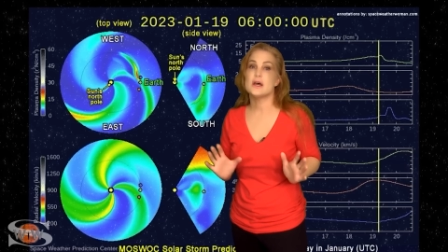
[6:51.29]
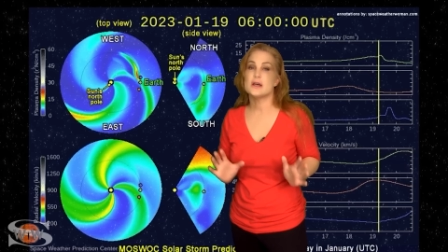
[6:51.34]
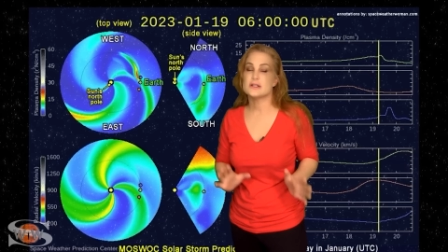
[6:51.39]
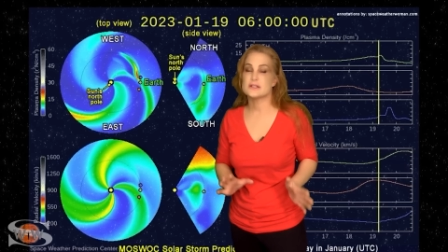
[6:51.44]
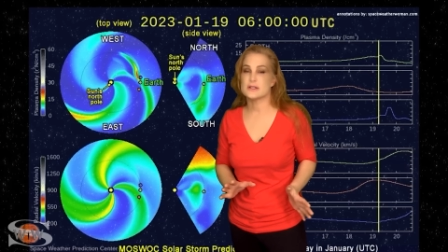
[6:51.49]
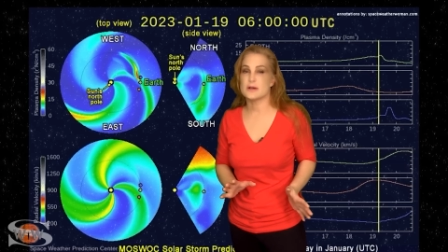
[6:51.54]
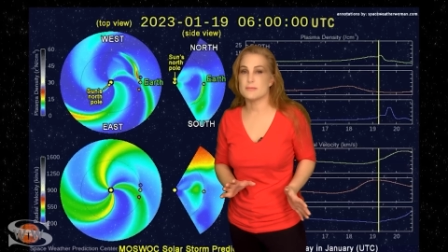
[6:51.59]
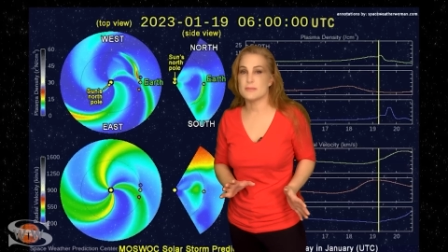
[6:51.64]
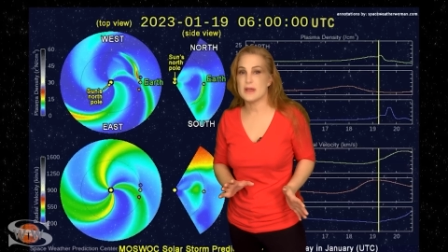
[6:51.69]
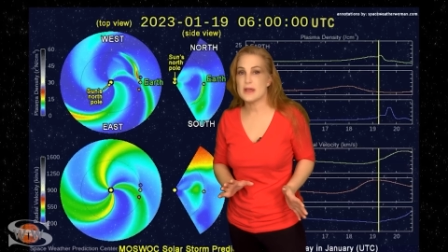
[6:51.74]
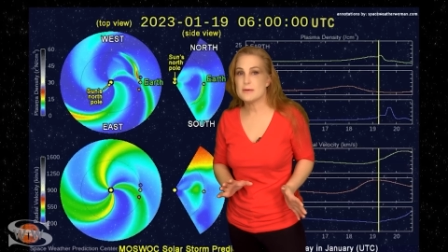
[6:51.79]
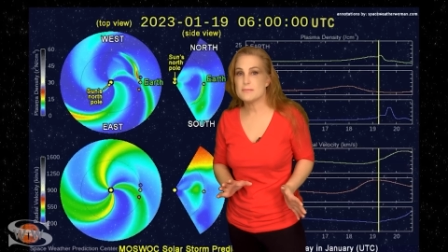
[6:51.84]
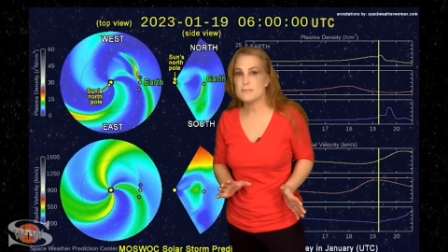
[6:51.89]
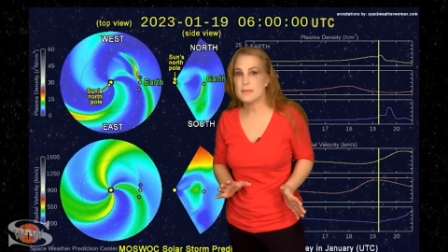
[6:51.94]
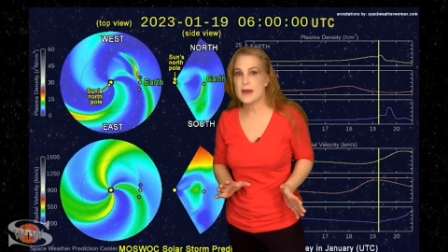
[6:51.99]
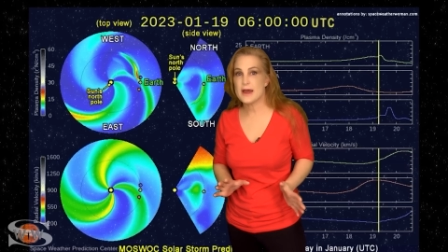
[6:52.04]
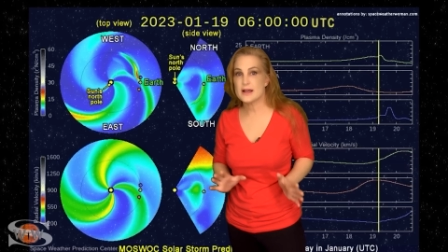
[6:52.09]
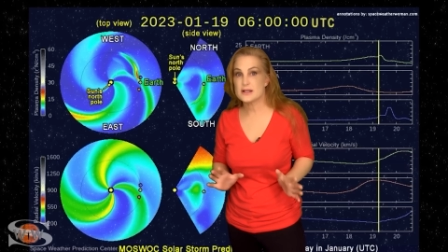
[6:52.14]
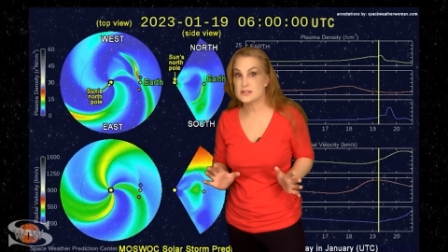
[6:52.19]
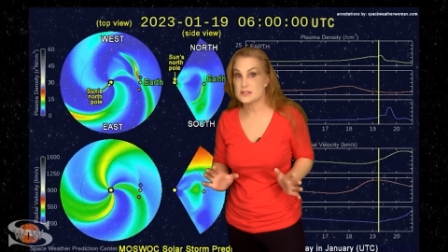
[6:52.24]
some
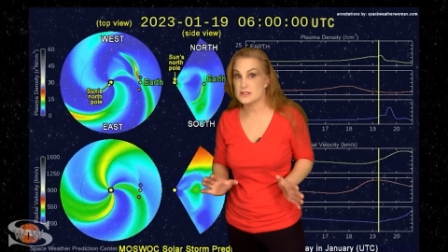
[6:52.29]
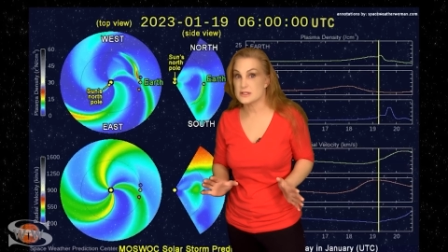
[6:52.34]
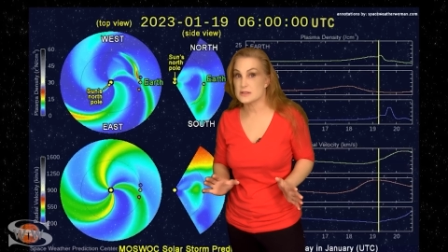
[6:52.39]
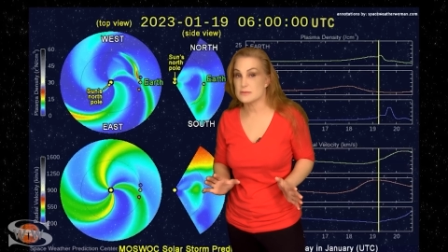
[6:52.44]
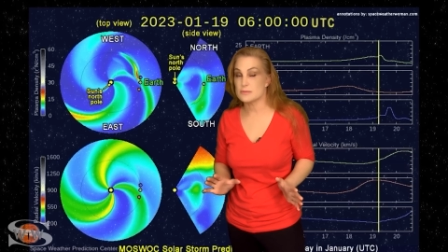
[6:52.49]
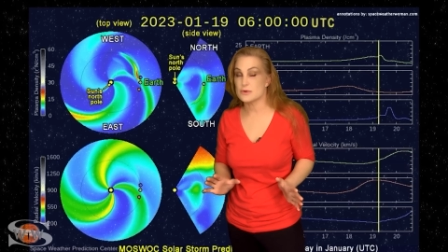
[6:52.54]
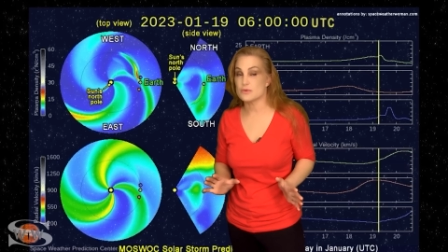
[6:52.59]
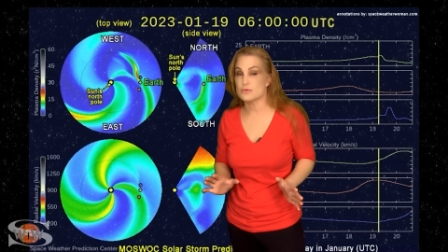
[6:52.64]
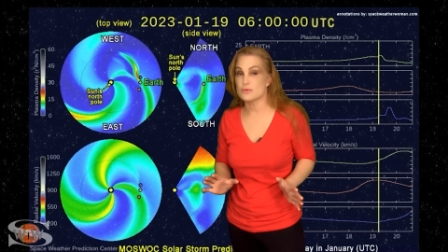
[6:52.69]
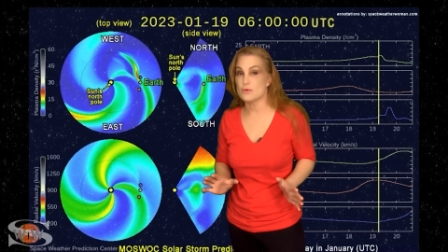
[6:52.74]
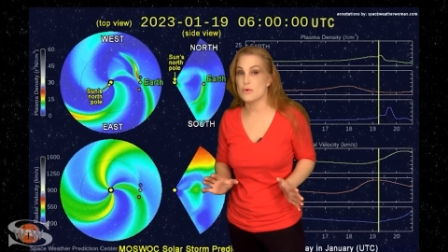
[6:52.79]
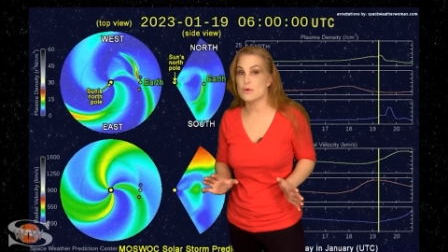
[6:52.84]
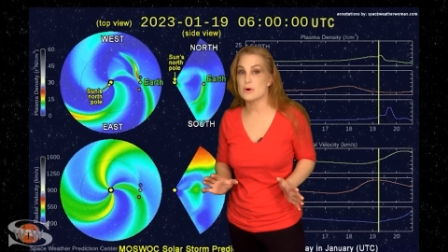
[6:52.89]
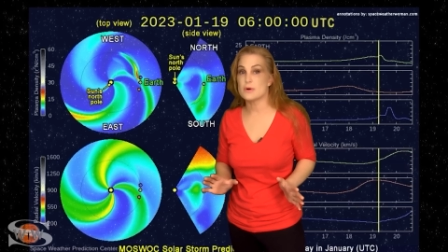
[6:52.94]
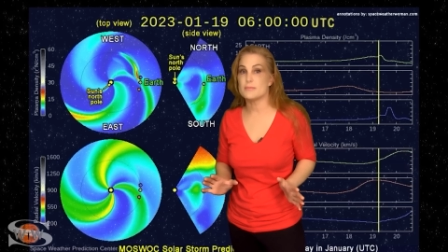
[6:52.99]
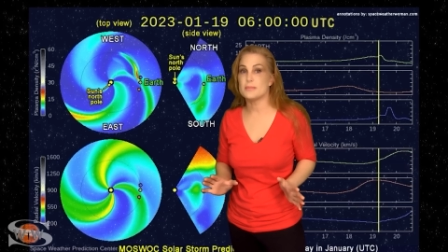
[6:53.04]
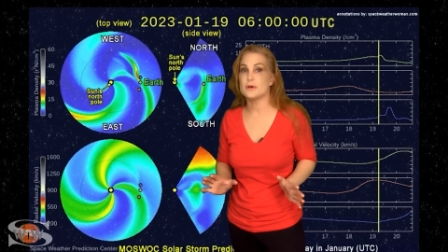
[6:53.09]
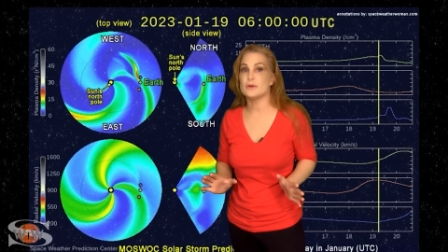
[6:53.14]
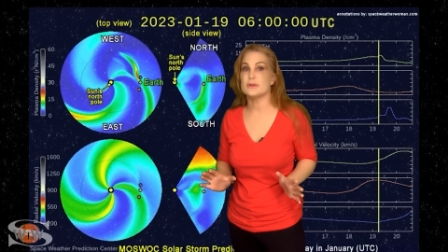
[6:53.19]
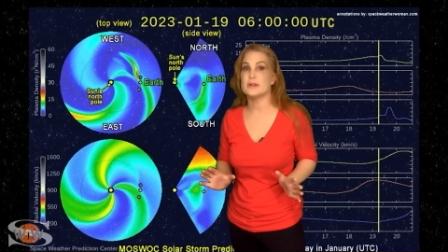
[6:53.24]
impacts and some
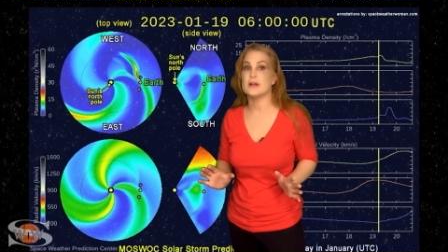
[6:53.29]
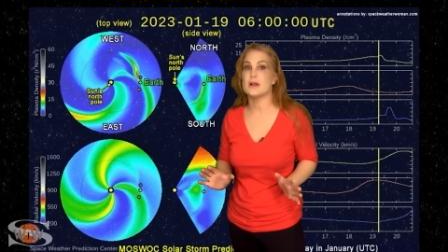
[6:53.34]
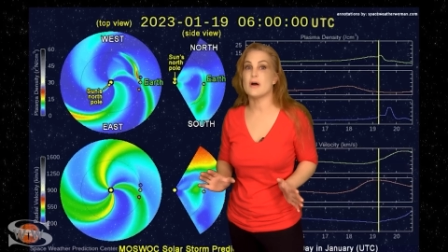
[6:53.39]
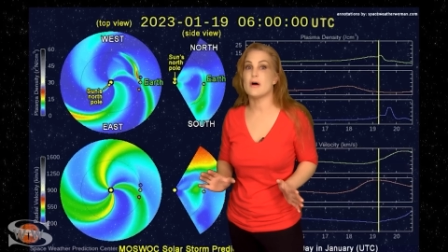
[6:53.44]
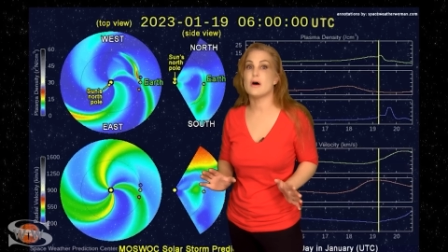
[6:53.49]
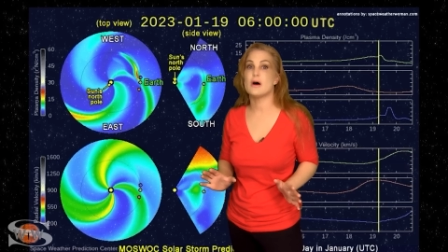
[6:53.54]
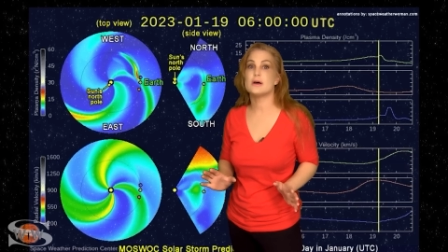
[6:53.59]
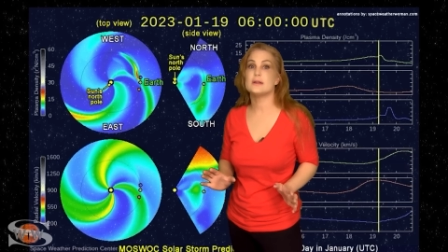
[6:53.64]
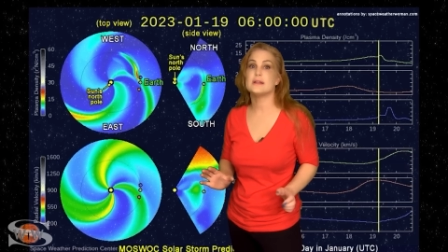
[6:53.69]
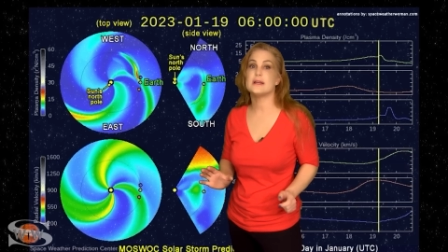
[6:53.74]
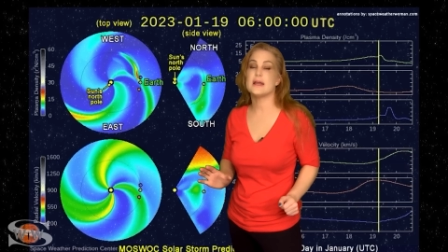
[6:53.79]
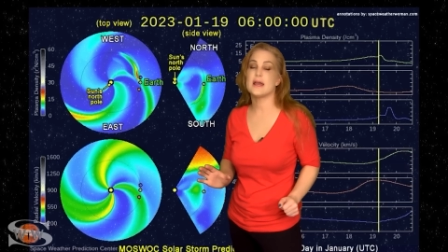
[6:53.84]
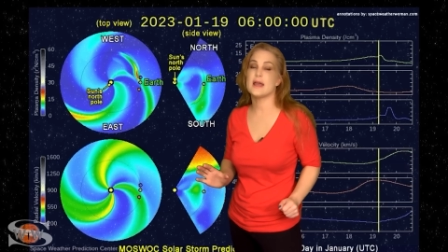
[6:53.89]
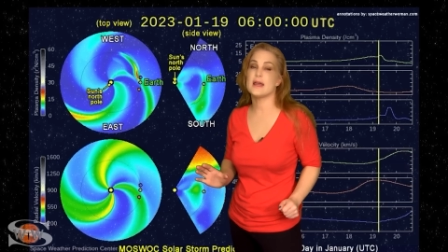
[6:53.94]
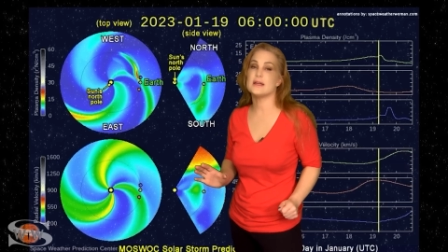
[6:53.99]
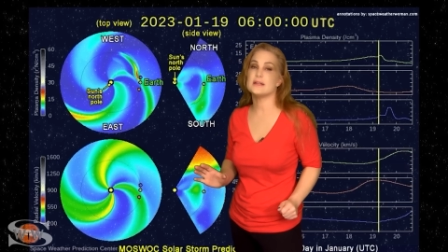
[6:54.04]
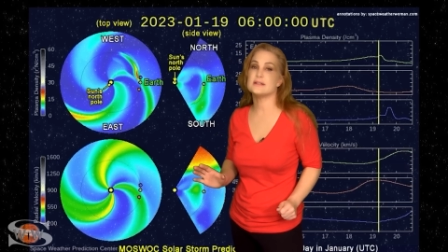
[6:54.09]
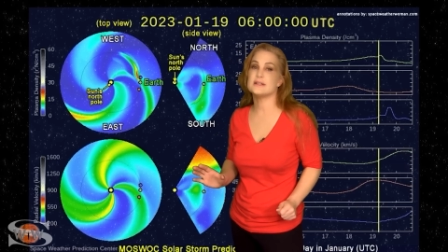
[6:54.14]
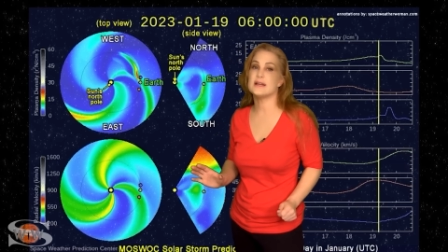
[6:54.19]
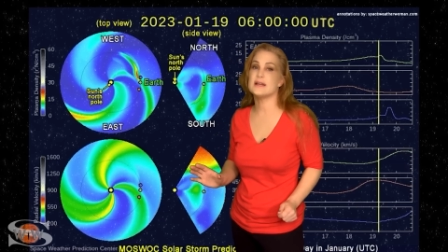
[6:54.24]
aurora building on the
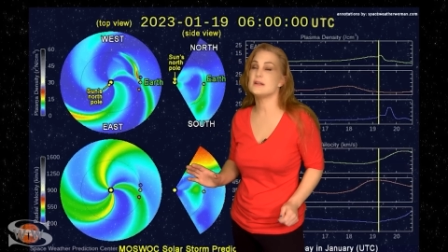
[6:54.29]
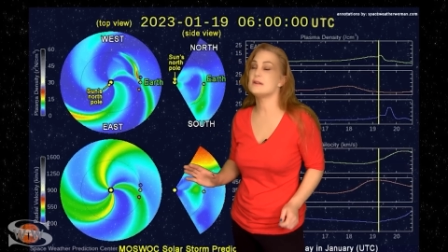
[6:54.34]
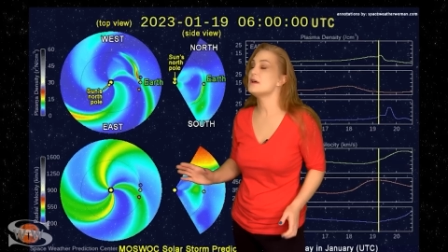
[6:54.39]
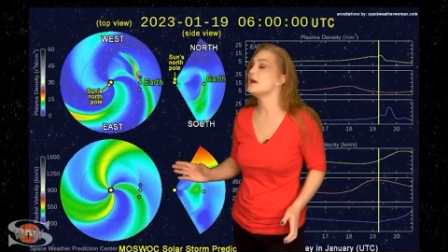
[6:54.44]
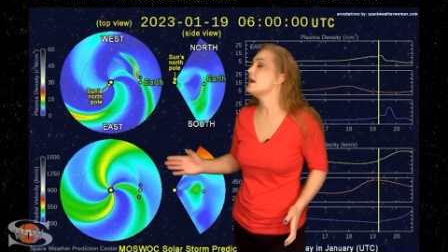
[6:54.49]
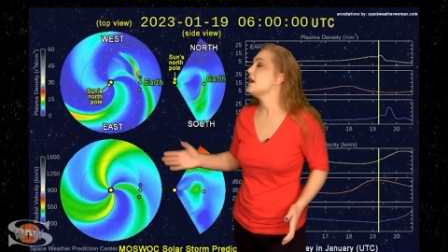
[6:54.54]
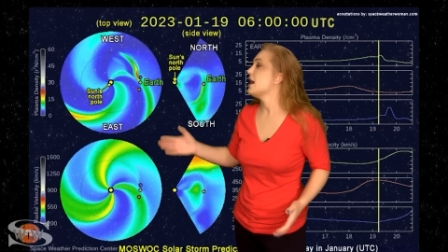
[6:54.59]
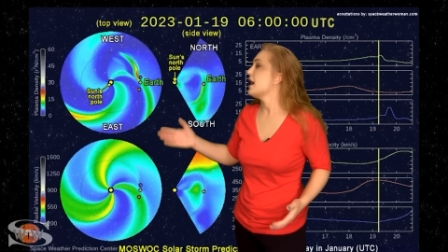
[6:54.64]
18th.